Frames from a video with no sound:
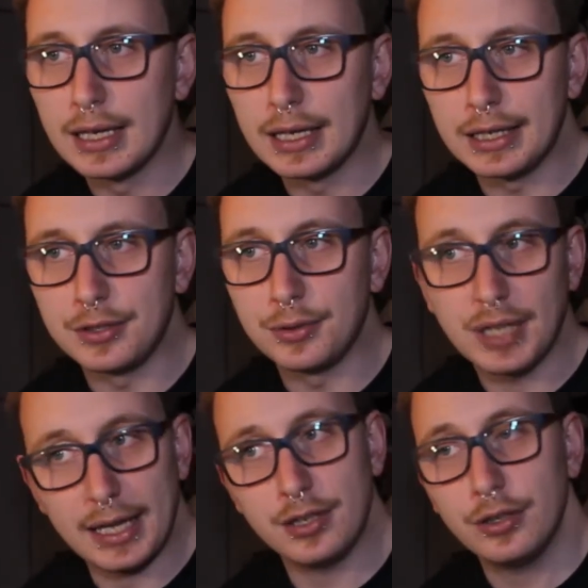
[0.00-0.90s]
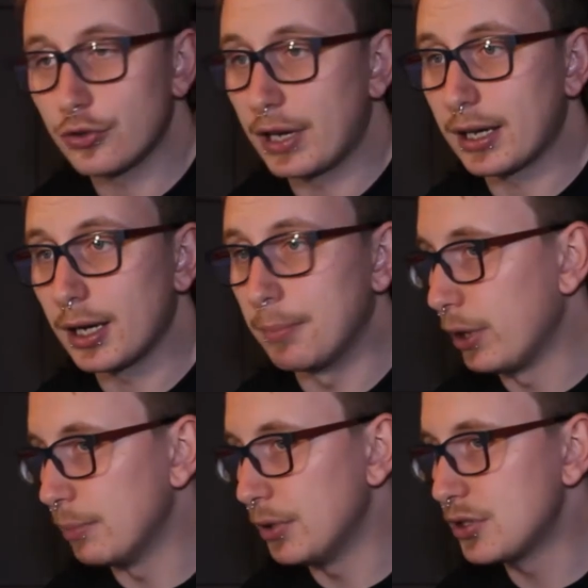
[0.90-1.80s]
into tenure track
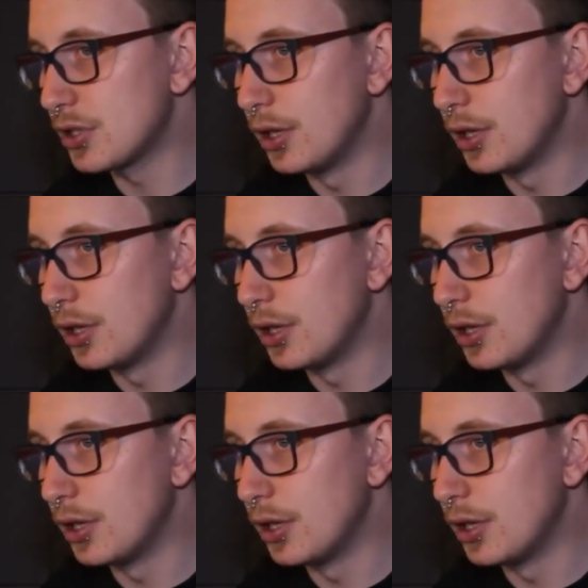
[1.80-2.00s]
appointments,